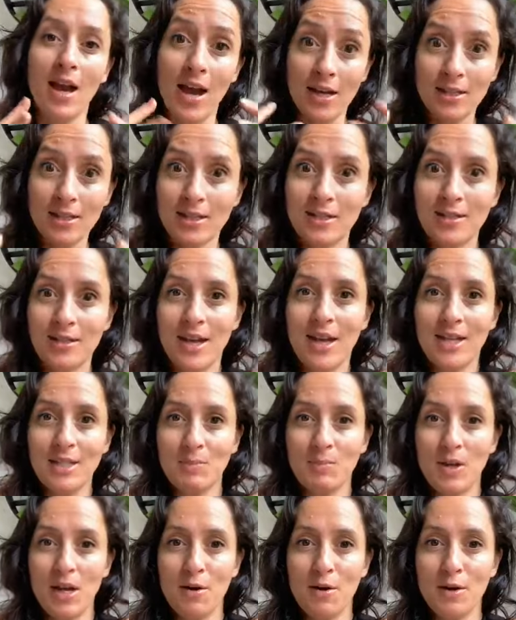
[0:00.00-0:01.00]
us as
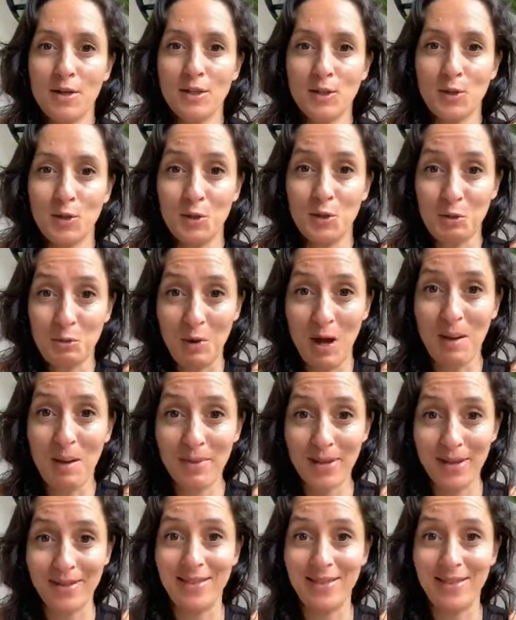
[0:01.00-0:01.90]
parents who grew up